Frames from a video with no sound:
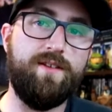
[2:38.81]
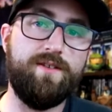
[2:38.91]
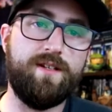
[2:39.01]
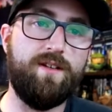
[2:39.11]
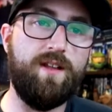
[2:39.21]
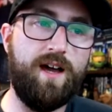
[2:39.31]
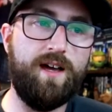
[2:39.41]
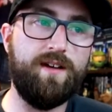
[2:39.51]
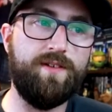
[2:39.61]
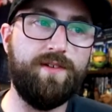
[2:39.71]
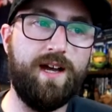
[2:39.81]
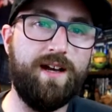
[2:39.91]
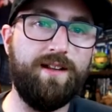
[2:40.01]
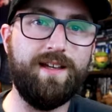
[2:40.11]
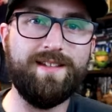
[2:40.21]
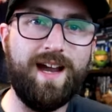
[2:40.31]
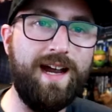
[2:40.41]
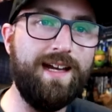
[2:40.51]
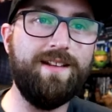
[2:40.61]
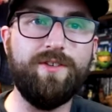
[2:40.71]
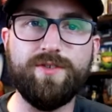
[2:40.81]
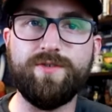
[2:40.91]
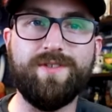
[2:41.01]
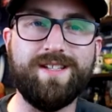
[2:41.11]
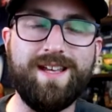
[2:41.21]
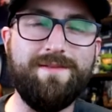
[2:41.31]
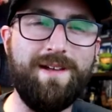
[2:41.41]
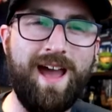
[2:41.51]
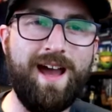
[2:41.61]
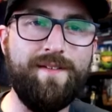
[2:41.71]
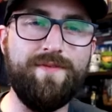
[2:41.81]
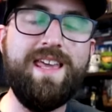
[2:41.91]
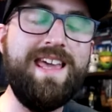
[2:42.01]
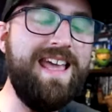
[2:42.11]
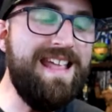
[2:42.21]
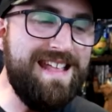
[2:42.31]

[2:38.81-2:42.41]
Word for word: There's a lot of kind of like tiny little stories that have the